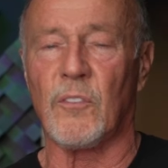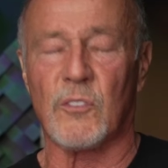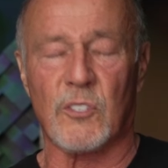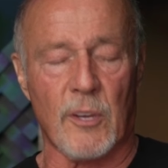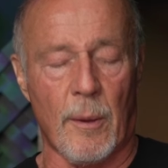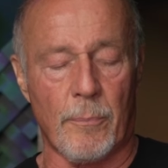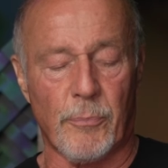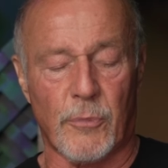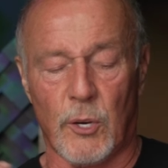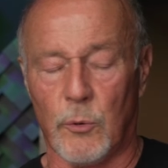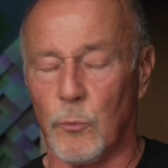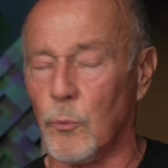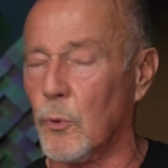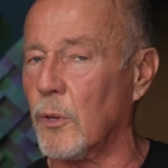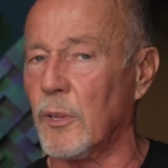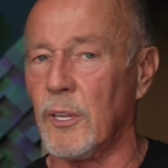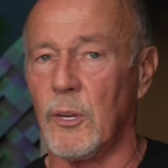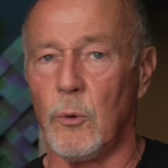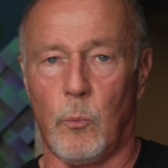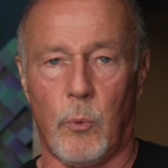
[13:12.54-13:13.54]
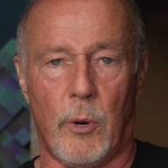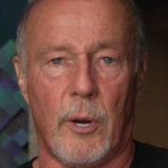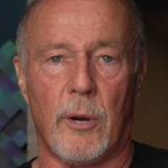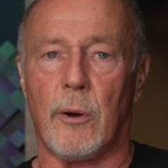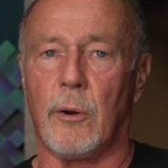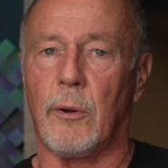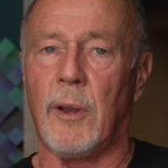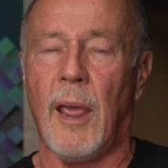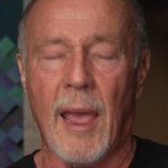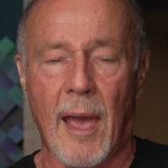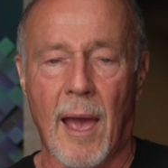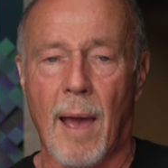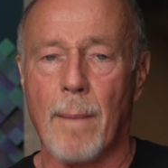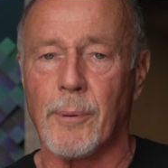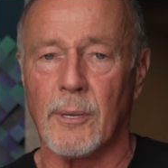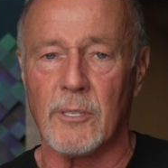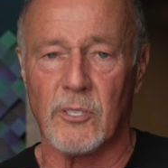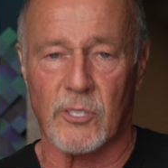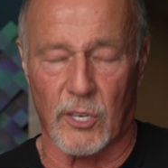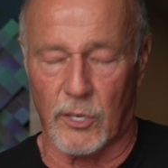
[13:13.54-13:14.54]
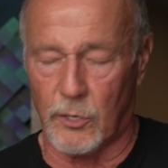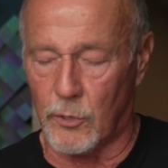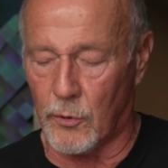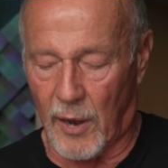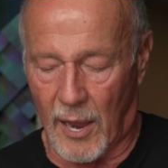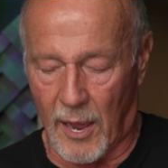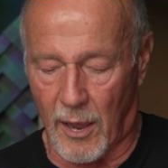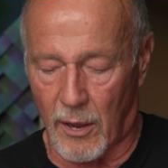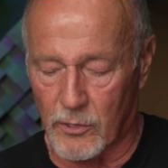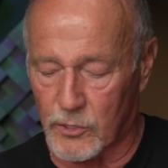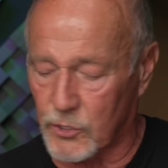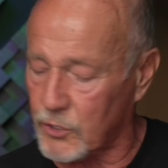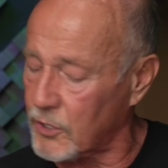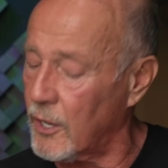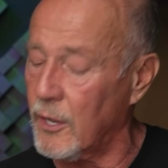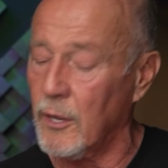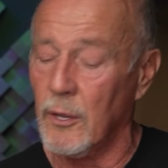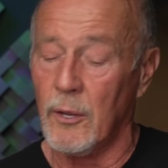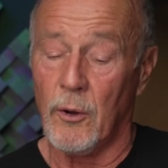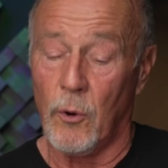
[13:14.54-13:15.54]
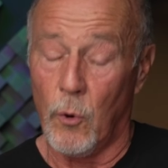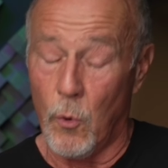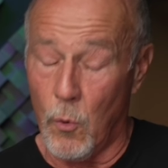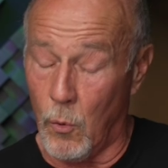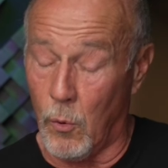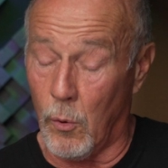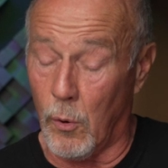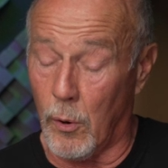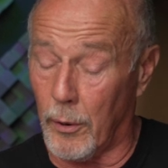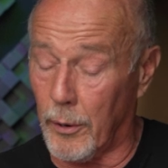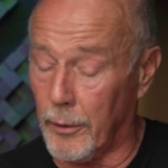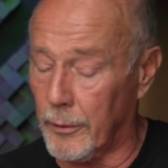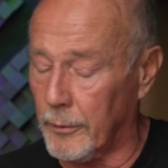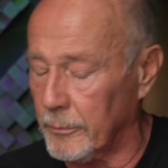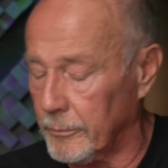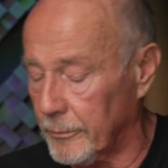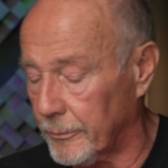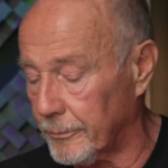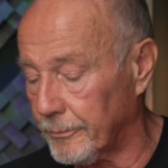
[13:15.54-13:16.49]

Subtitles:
something really weird happens in your house, or